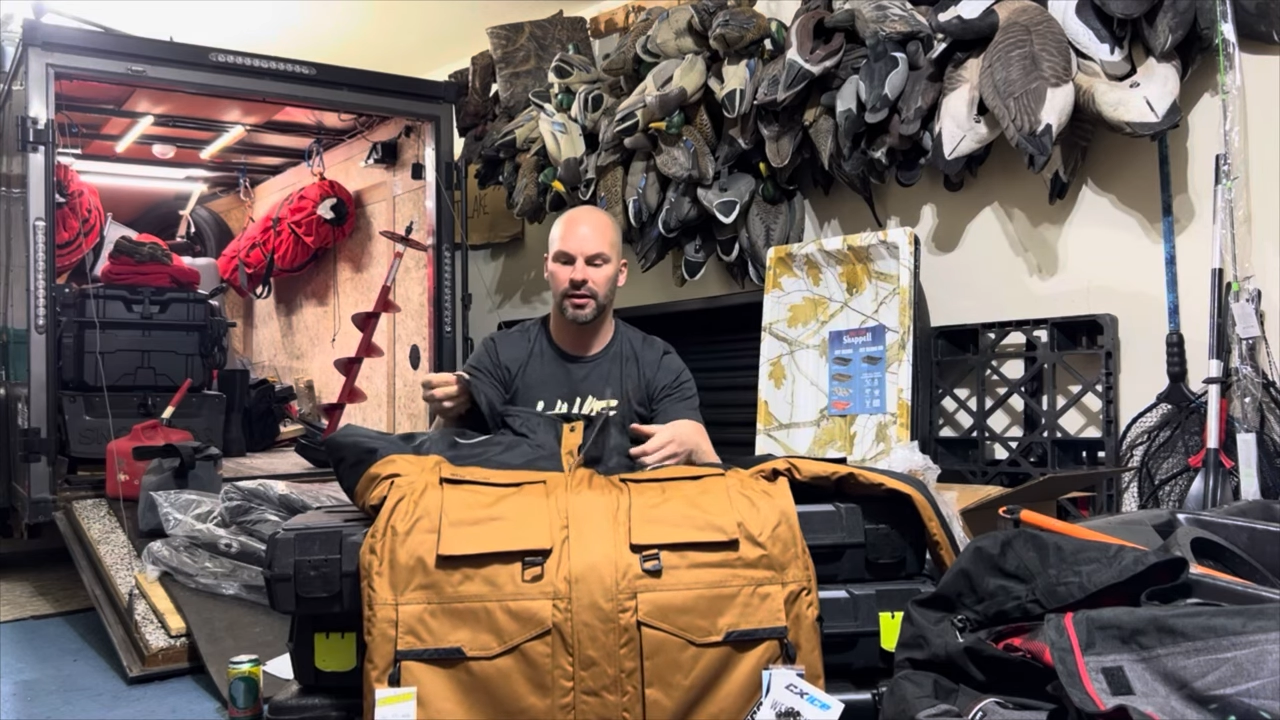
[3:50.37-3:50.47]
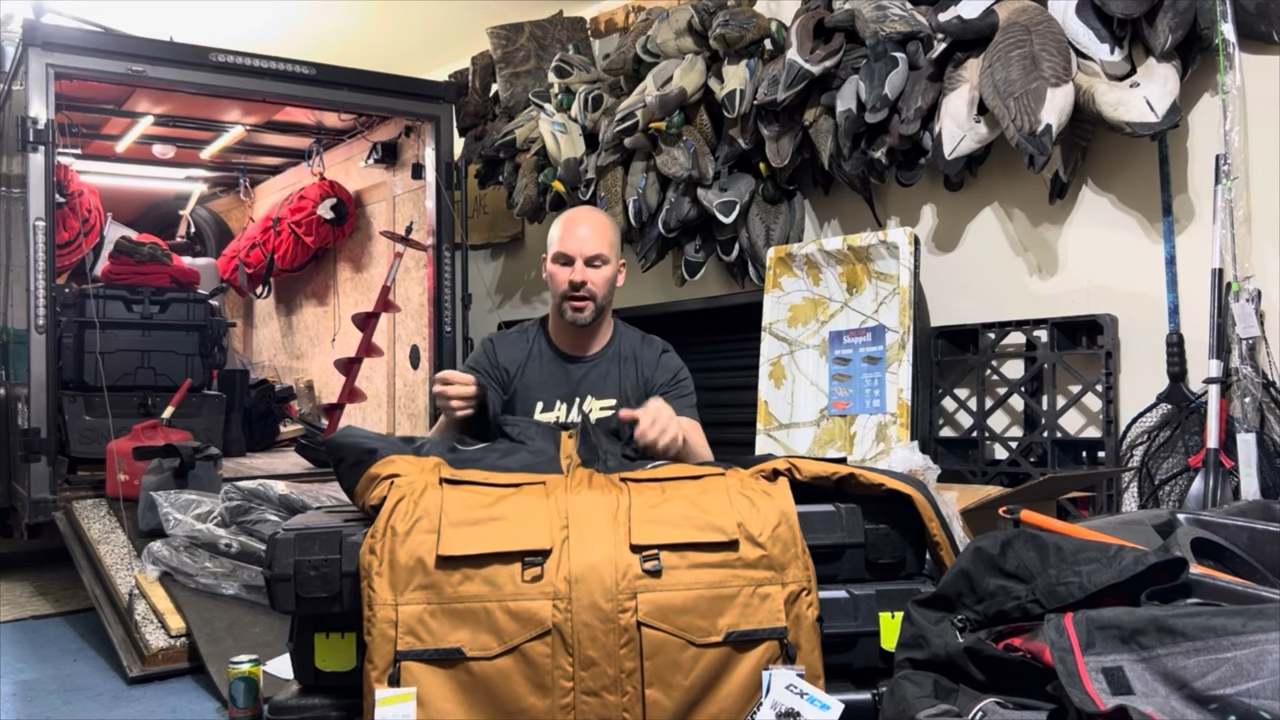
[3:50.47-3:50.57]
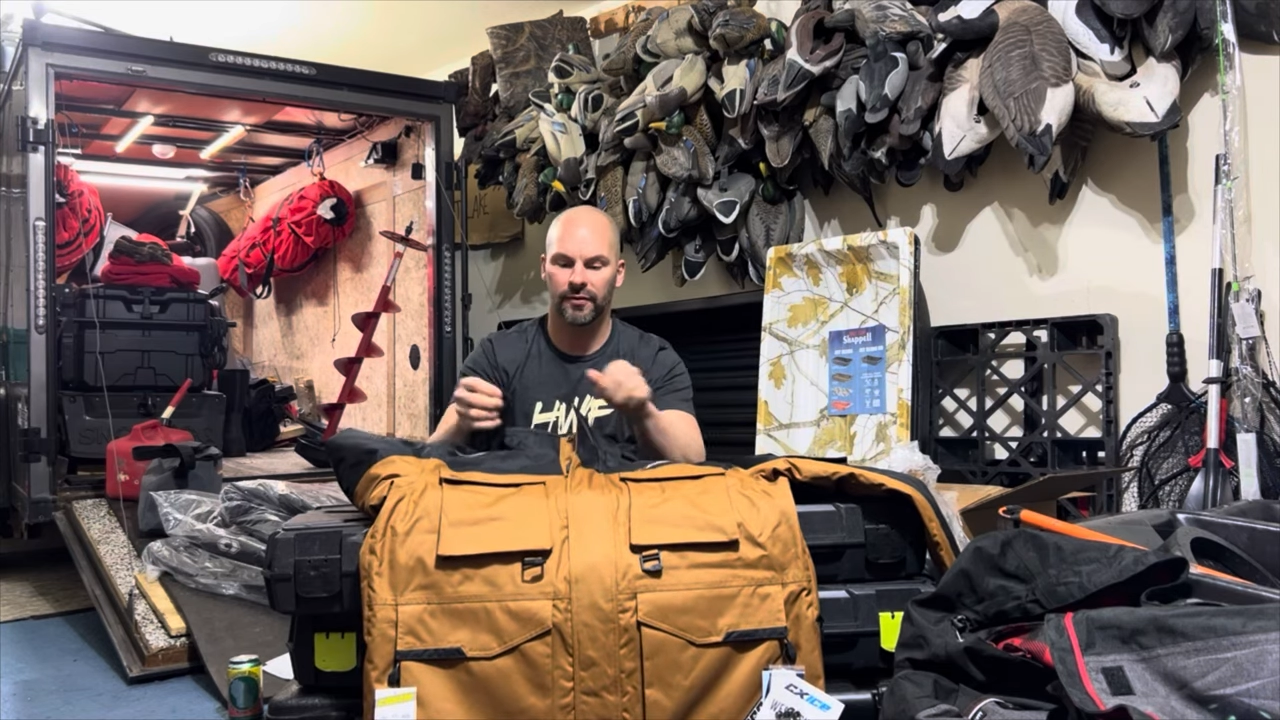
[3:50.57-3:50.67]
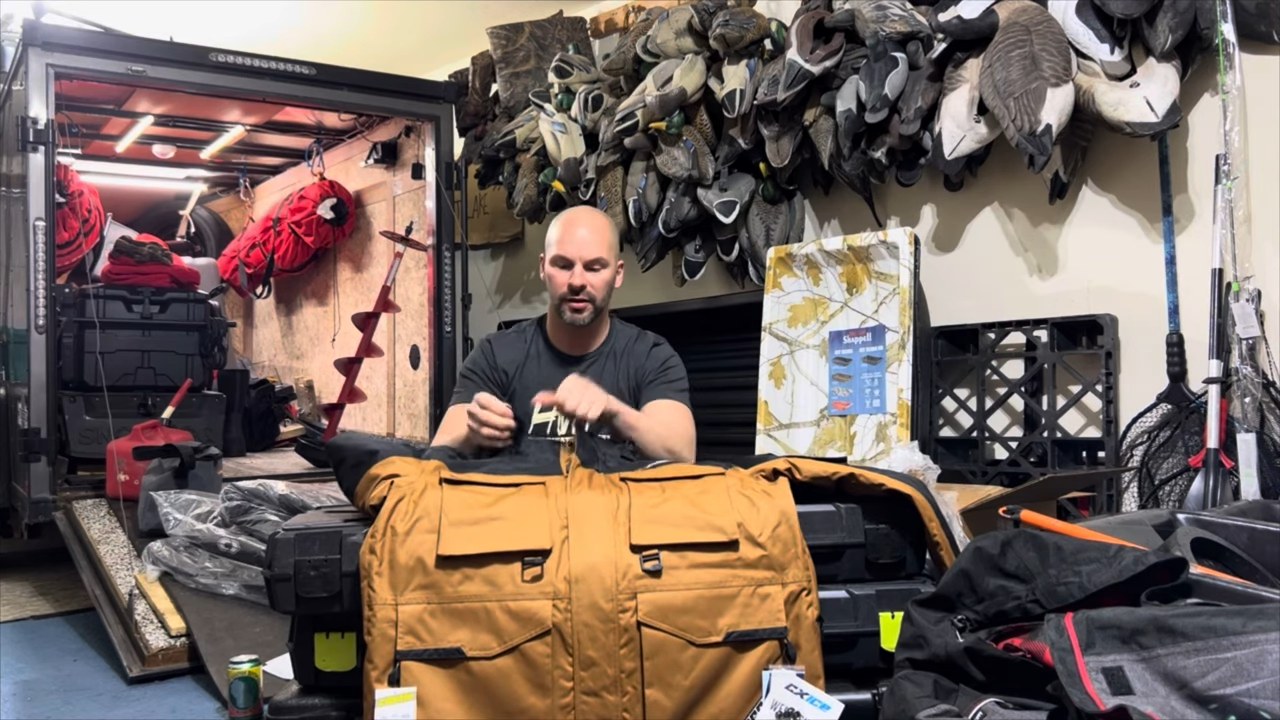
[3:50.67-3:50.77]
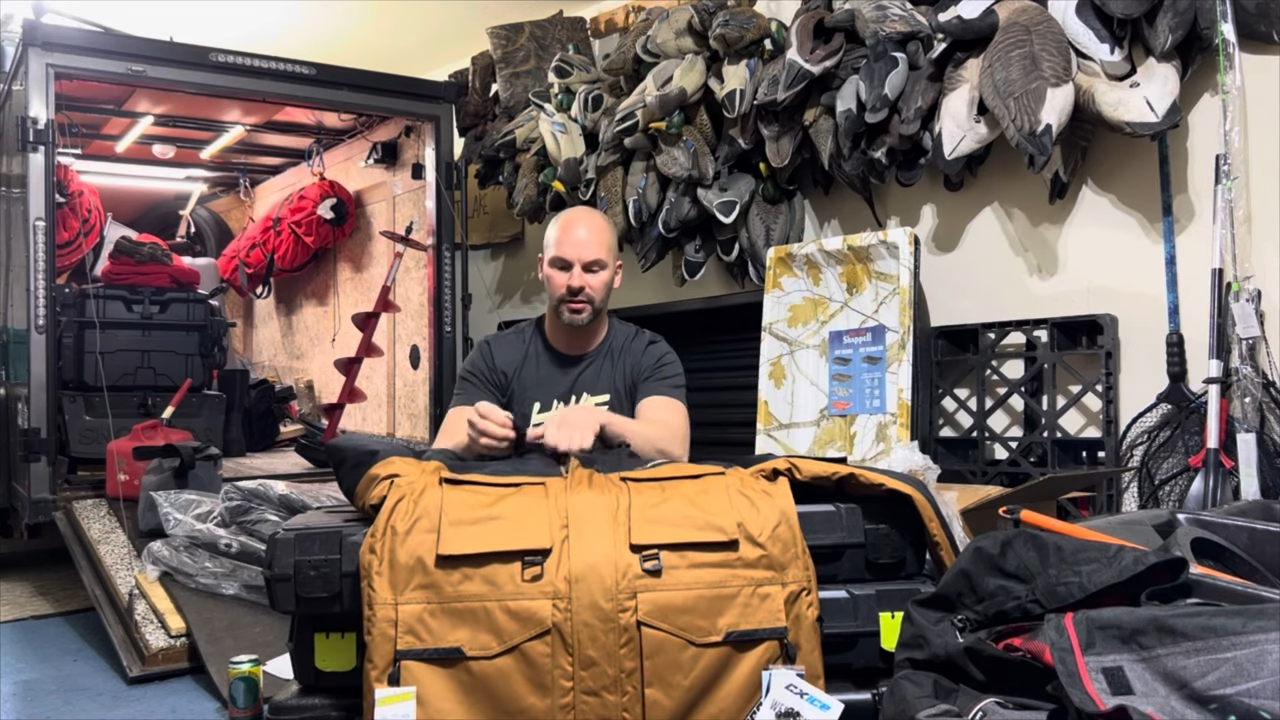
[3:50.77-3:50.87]

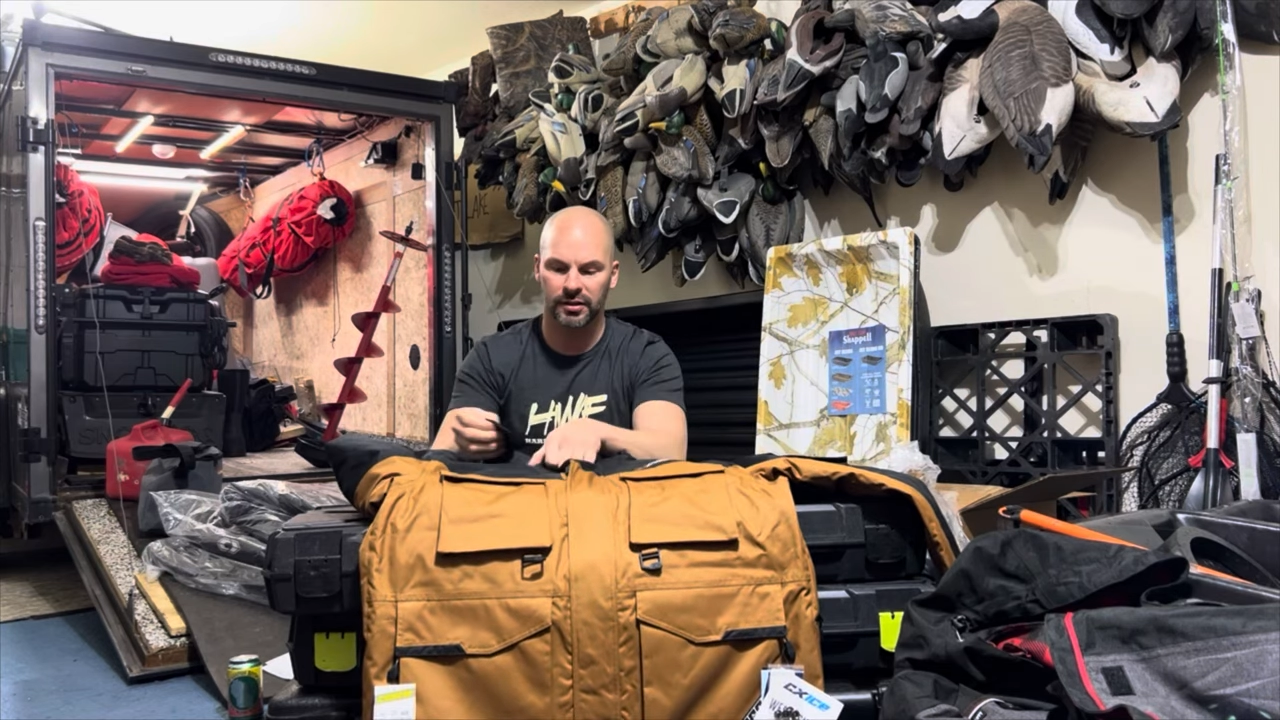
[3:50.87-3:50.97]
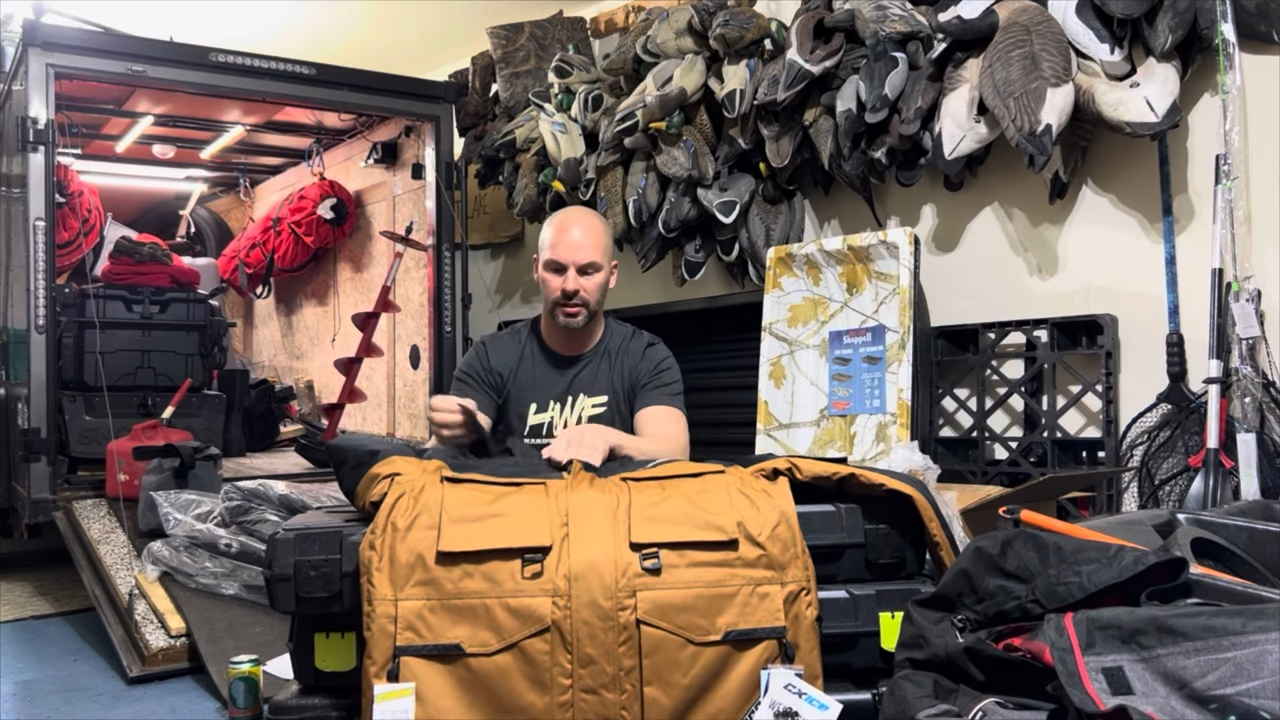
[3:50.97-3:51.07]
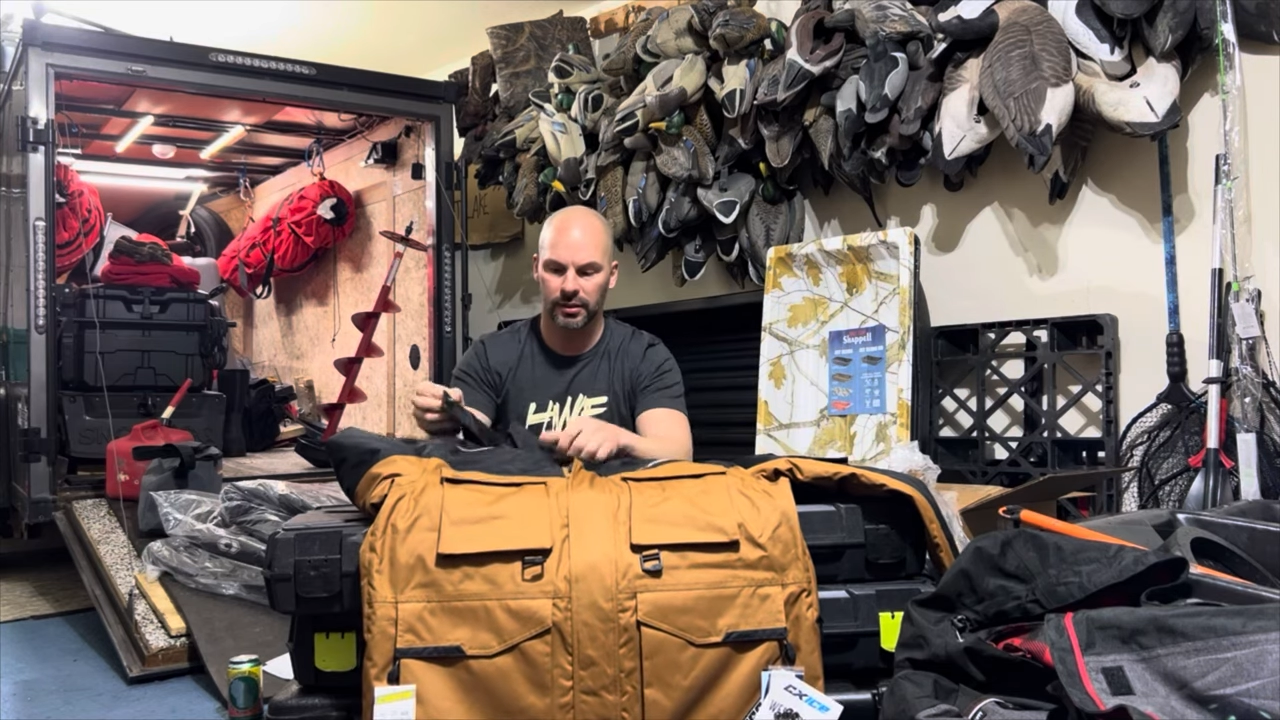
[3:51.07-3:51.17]
covers.